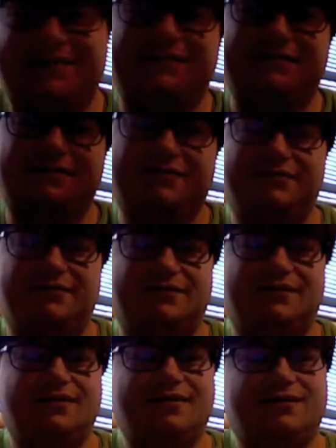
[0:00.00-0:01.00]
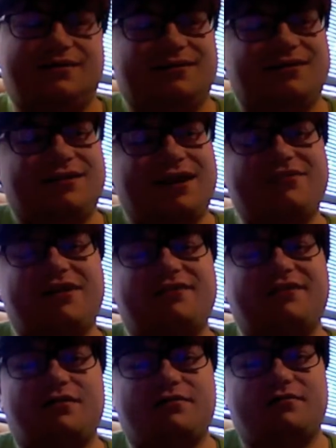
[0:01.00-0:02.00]
and and John's
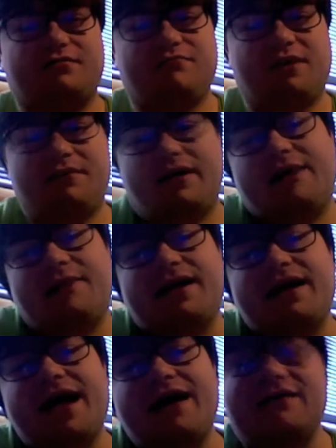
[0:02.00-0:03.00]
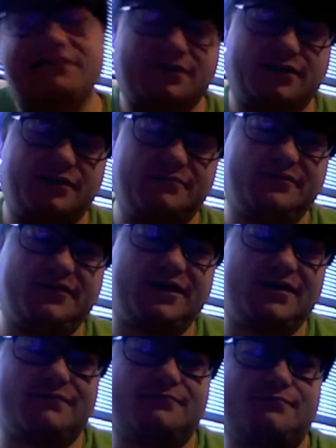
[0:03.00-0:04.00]
like, maybe I might have, and I'm just
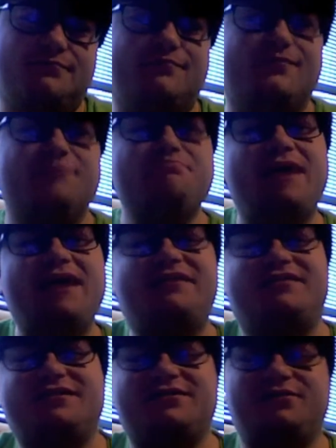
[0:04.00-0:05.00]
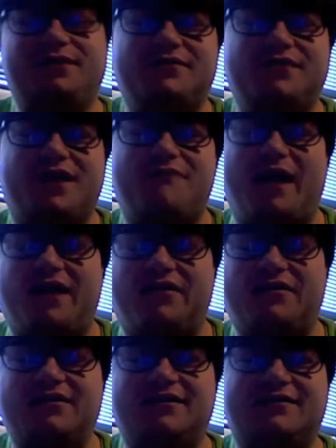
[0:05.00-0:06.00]
like, bitch, you either have
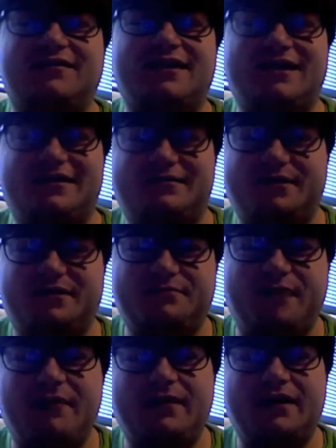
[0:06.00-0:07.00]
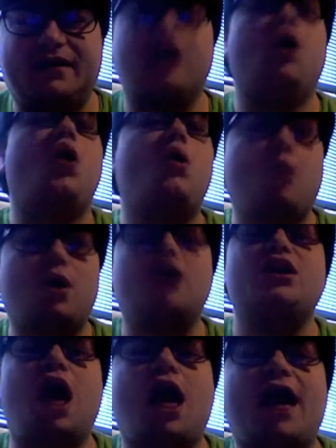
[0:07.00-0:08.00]
battled addiction and has been in public, or
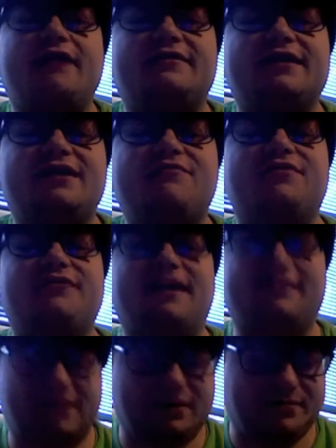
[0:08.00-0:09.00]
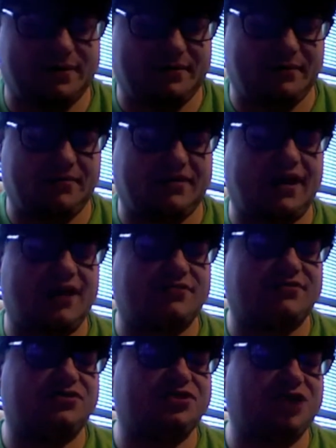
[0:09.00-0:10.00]
not if you're in that celebrity Big Brother house.
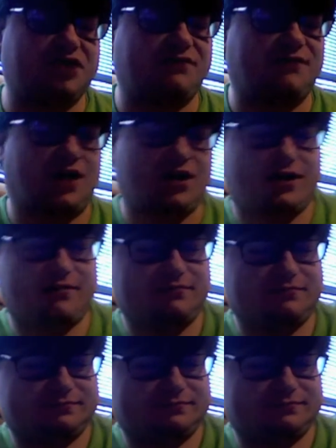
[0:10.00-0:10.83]
So shut the fuck up.